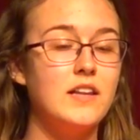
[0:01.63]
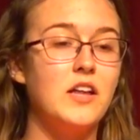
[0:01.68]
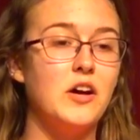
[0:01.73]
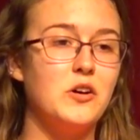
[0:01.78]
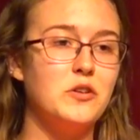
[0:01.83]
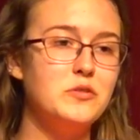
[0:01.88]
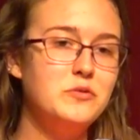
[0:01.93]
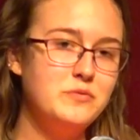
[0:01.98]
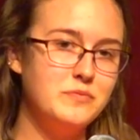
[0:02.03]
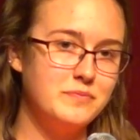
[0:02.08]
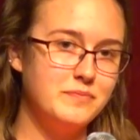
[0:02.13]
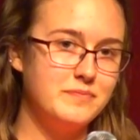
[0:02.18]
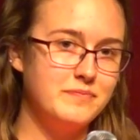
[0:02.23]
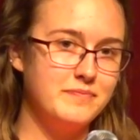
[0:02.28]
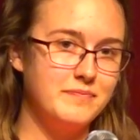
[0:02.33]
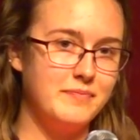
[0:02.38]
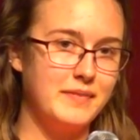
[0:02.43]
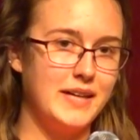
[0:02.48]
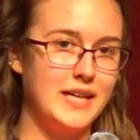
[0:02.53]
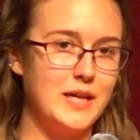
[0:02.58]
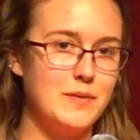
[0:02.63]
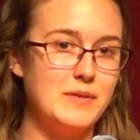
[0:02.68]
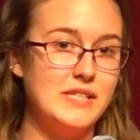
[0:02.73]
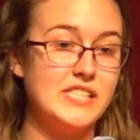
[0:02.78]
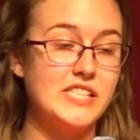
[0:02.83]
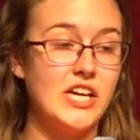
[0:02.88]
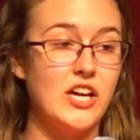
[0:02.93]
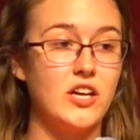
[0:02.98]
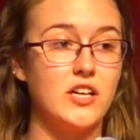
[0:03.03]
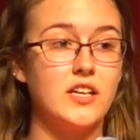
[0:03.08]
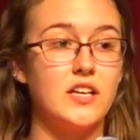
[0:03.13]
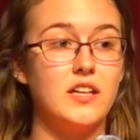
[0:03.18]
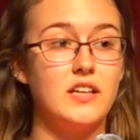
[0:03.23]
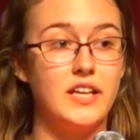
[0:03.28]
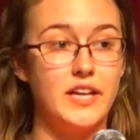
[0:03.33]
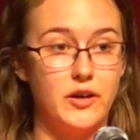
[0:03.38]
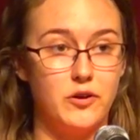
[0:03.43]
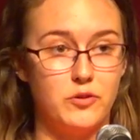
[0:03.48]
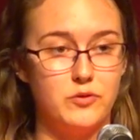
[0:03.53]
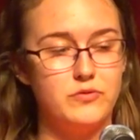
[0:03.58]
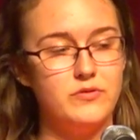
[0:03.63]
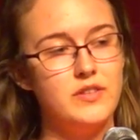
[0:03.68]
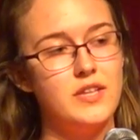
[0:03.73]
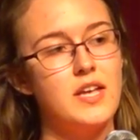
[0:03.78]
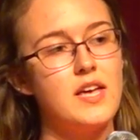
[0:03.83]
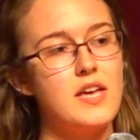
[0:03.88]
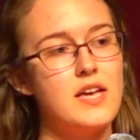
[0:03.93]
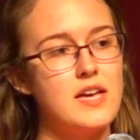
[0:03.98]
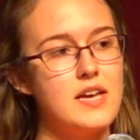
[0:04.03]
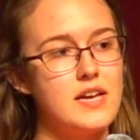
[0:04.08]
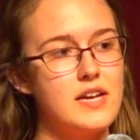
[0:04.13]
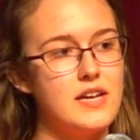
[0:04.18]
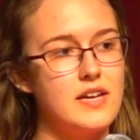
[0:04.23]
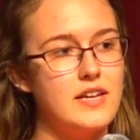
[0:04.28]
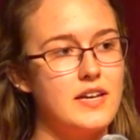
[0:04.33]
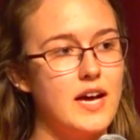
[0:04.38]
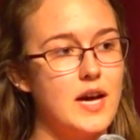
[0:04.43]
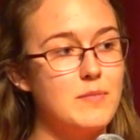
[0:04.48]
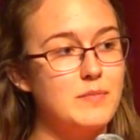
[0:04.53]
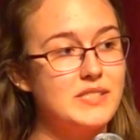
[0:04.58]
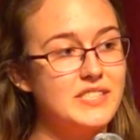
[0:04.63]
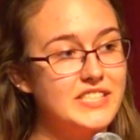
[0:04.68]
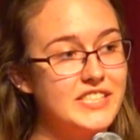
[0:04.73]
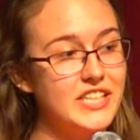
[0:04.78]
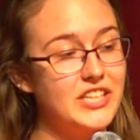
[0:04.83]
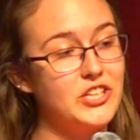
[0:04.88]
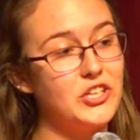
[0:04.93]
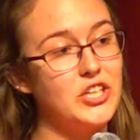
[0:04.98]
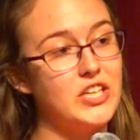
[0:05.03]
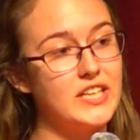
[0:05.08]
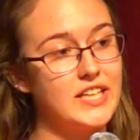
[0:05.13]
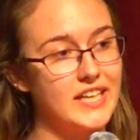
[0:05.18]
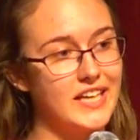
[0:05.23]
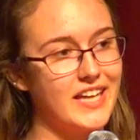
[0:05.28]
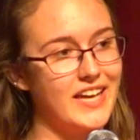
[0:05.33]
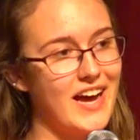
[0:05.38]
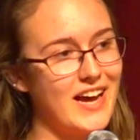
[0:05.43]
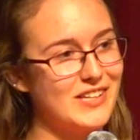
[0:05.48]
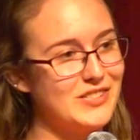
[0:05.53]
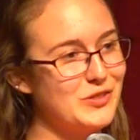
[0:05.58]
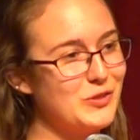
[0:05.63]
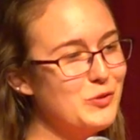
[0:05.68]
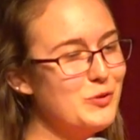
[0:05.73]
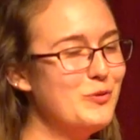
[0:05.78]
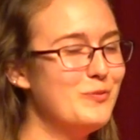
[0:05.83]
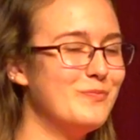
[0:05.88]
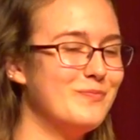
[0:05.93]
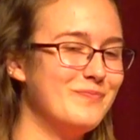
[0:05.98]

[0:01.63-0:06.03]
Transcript: Hello, my name is Erica Leon, and I'm a senior at Lincoln High School.